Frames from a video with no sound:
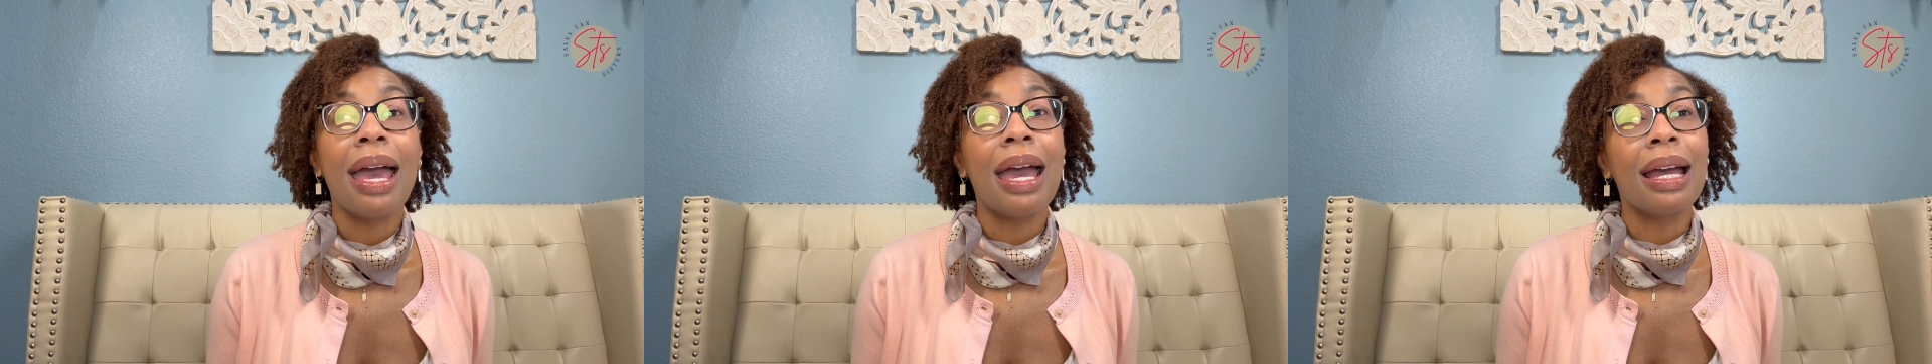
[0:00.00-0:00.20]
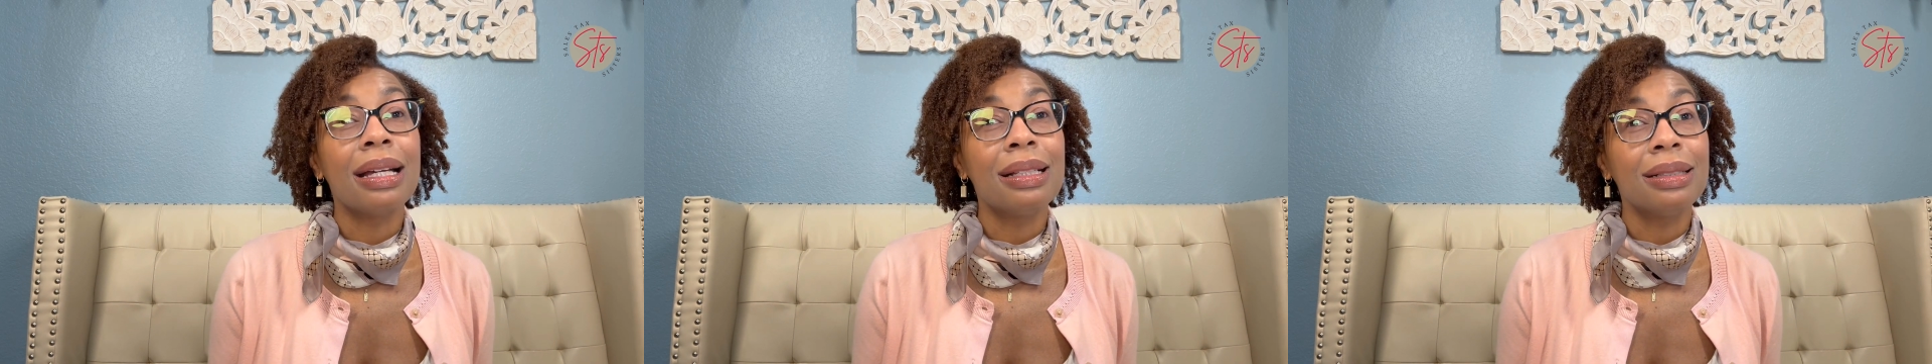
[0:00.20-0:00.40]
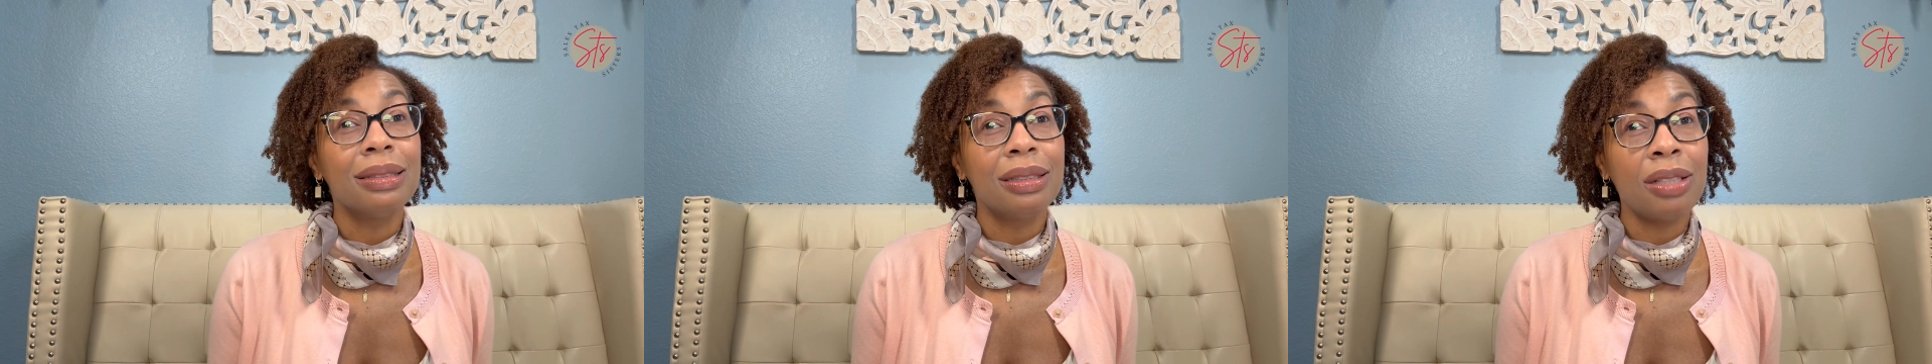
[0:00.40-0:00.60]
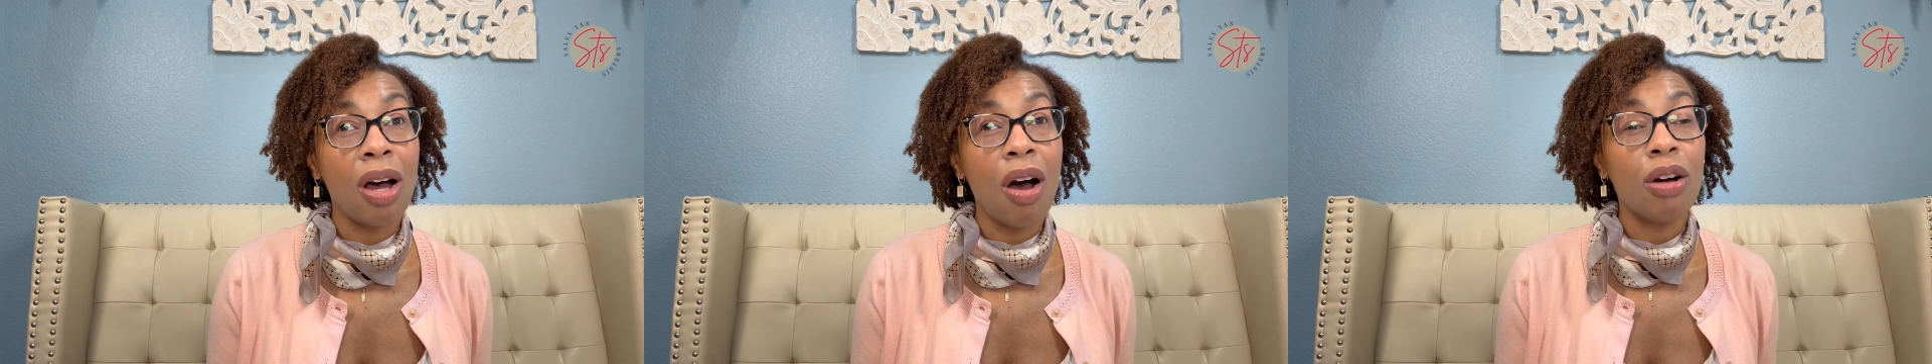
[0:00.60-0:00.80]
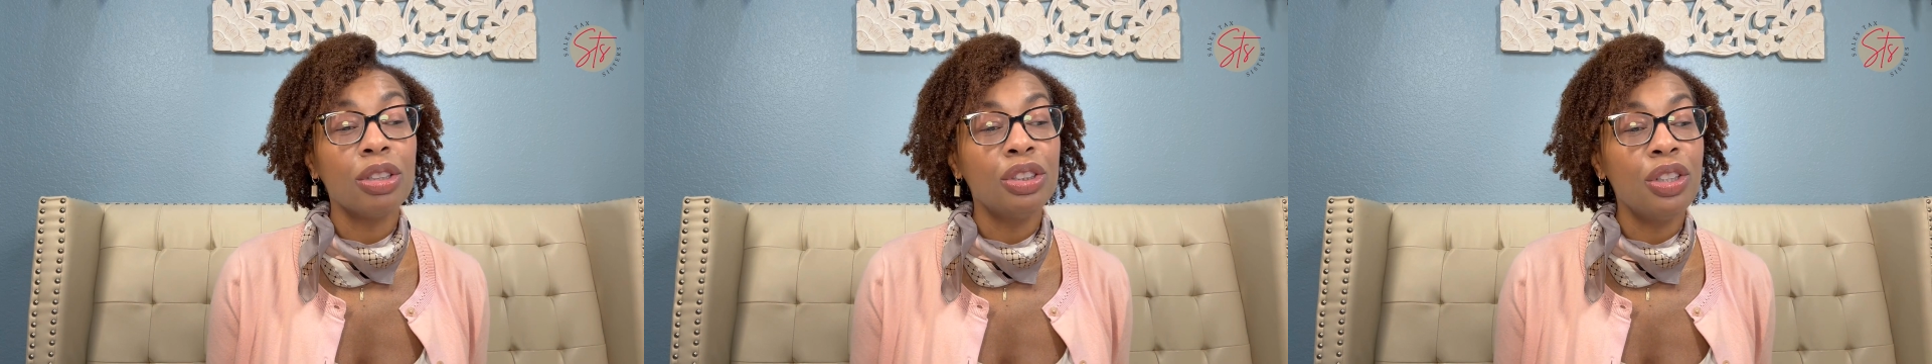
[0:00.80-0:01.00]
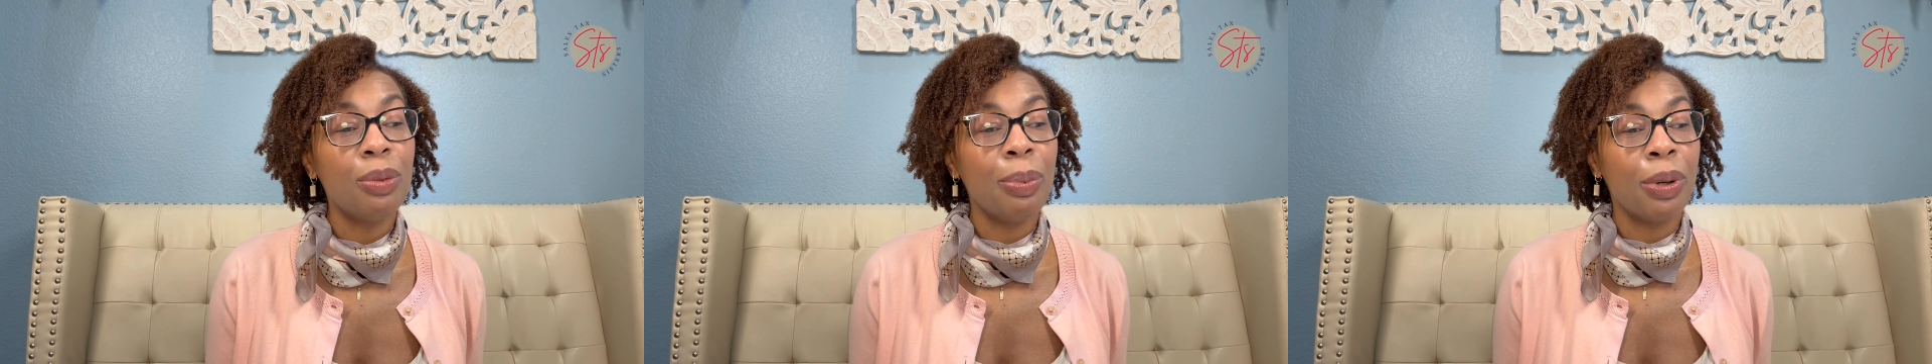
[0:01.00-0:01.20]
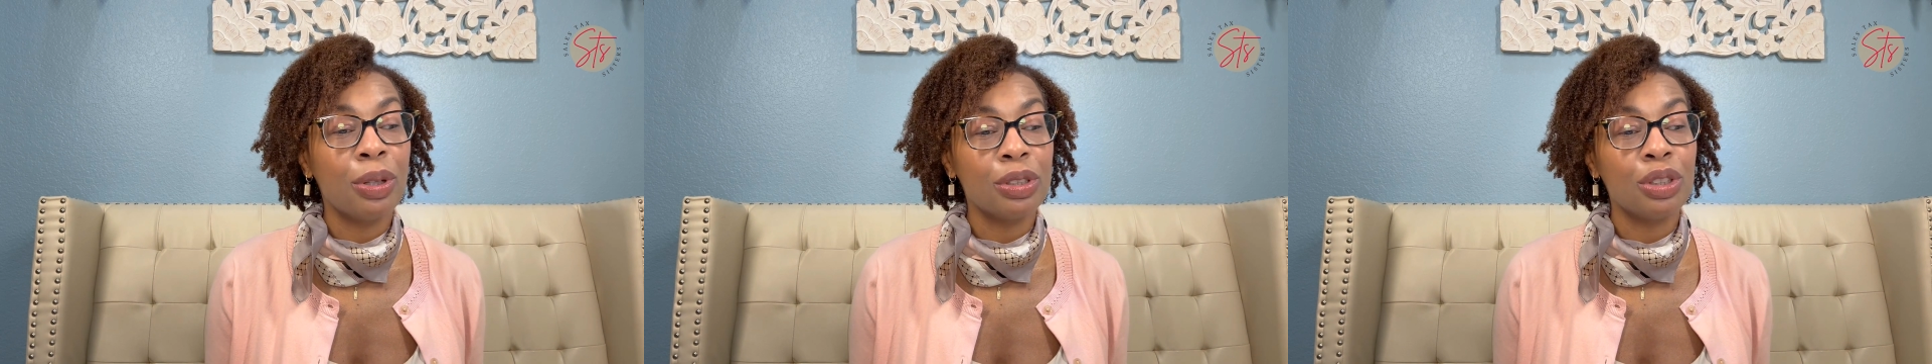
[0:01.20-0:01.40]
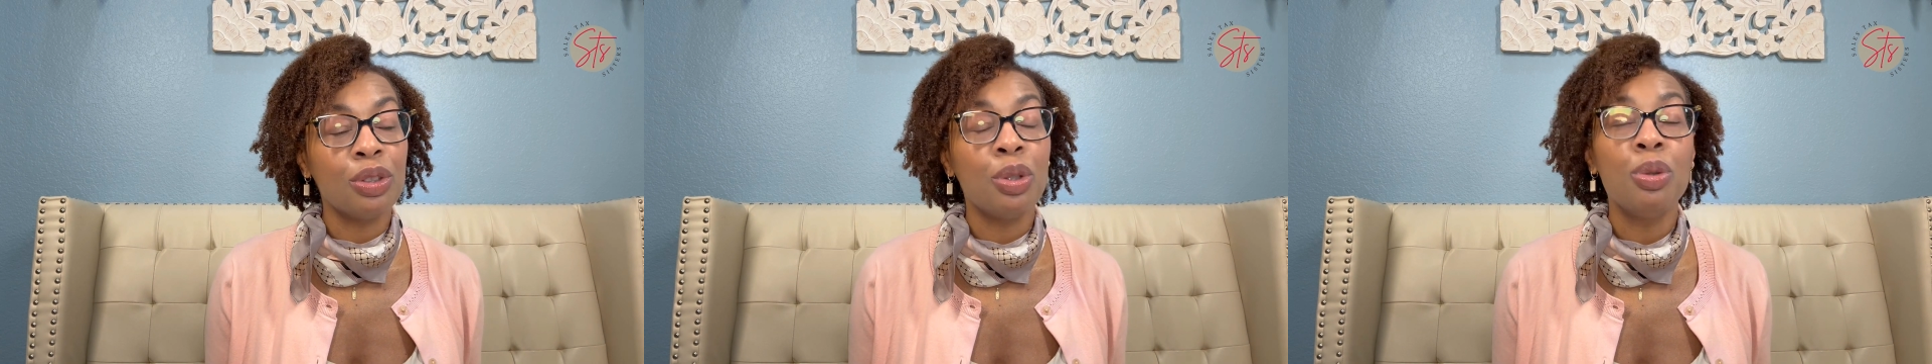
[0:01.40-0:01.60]
and talk to the
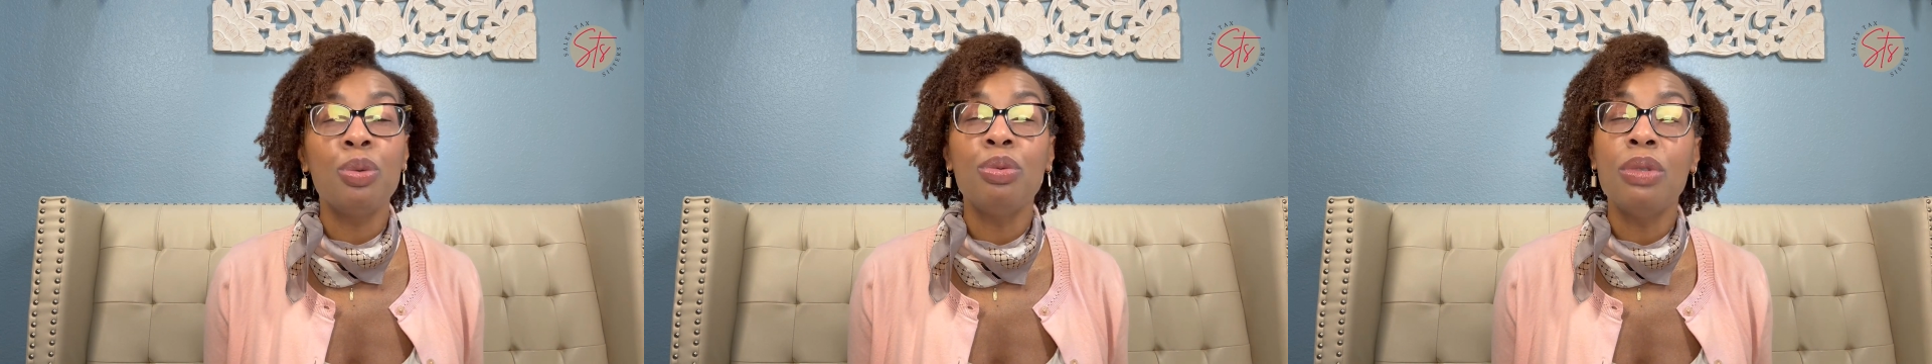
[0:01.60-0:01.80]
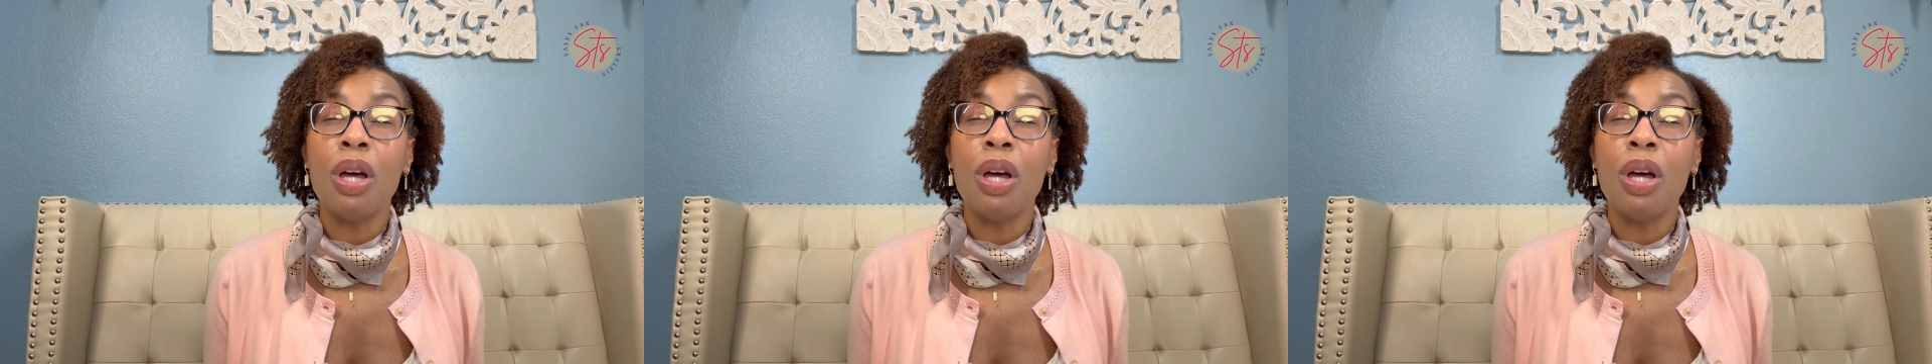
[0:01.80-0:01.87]
person who